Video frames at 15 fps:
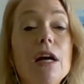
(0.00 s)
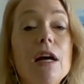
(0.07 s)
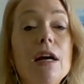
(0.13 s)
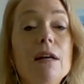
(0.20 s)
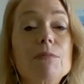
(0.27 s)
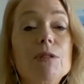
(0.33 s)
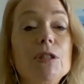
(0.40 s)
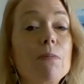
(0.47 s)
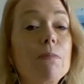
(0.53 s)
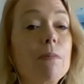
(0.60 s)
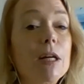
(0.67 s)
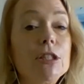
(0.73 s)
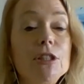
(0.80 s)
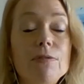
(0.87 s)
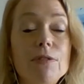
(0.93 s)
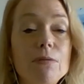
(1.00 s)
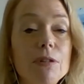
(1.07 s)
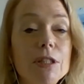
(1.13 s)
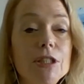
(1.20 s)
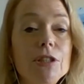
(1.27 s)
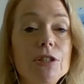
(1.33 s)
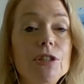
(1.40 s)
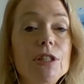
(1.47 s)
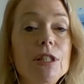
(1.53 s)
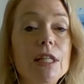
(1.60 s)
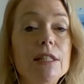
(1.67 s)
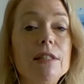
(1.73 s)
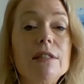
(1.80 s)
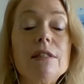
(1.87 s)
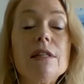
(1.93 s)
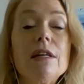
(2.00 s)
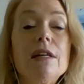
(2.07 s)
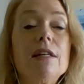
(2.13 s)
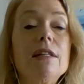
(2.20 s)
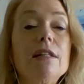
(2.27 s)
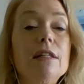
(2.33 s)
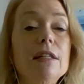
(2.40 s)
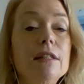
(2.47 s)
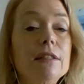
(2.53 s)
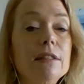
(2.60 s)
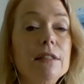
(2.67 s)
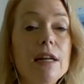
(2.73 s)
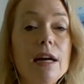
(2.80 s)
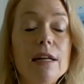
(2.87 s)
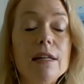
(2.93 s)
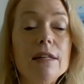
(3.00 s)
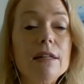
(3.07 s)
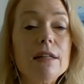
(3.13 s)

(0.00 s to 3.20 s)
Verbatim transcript: Um, so much of the research that's done is not